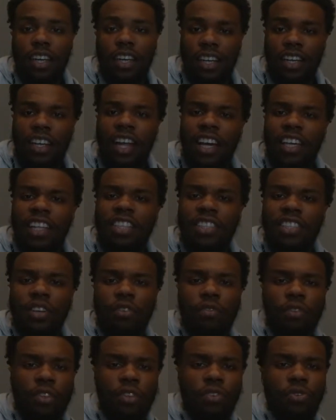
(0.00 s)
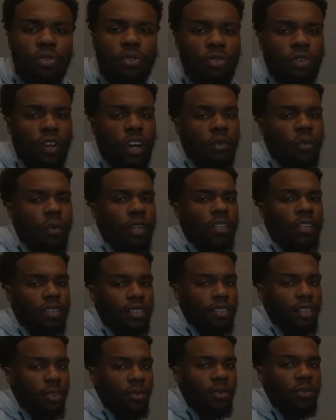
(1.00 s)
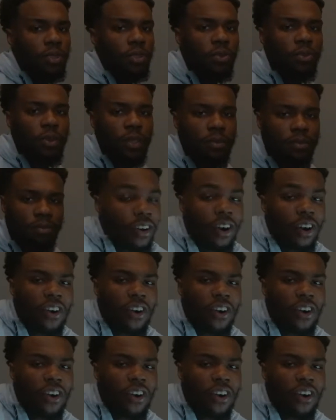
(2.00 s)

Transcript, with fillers: and a lot easier for you, you know what I mean? So do it.